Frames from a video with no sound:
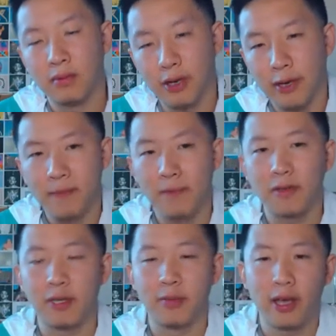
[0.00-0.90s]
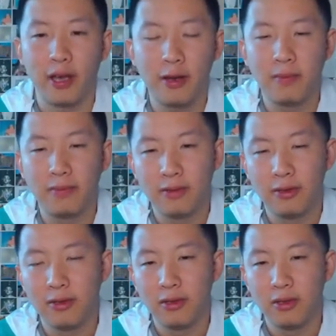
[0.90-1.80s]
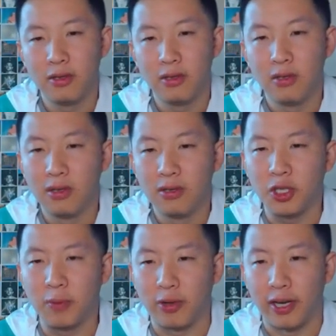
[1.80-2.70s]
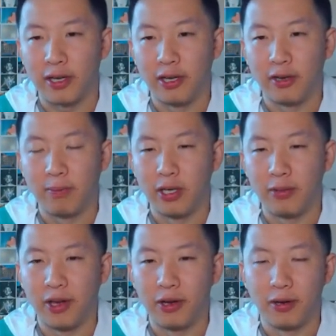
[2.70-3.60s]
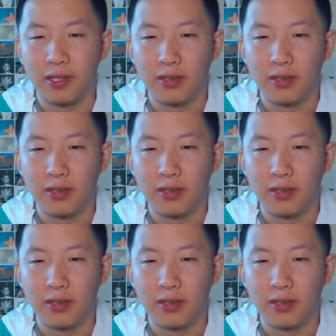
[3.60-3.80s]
Okay, there's Helping Hand. They should protect here, but they don't,